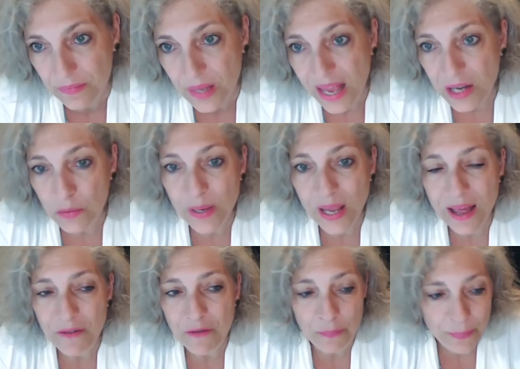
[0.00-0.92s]
And we
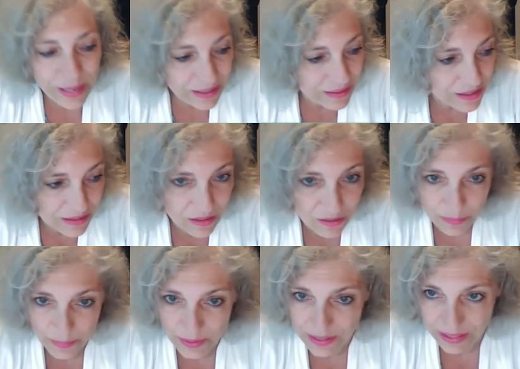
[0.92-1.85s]
have big
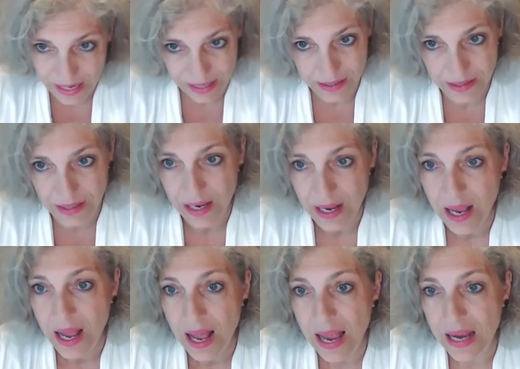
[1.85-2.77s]
discrepancies
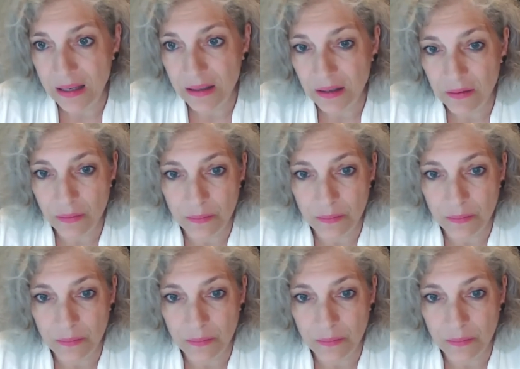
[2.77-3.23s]
in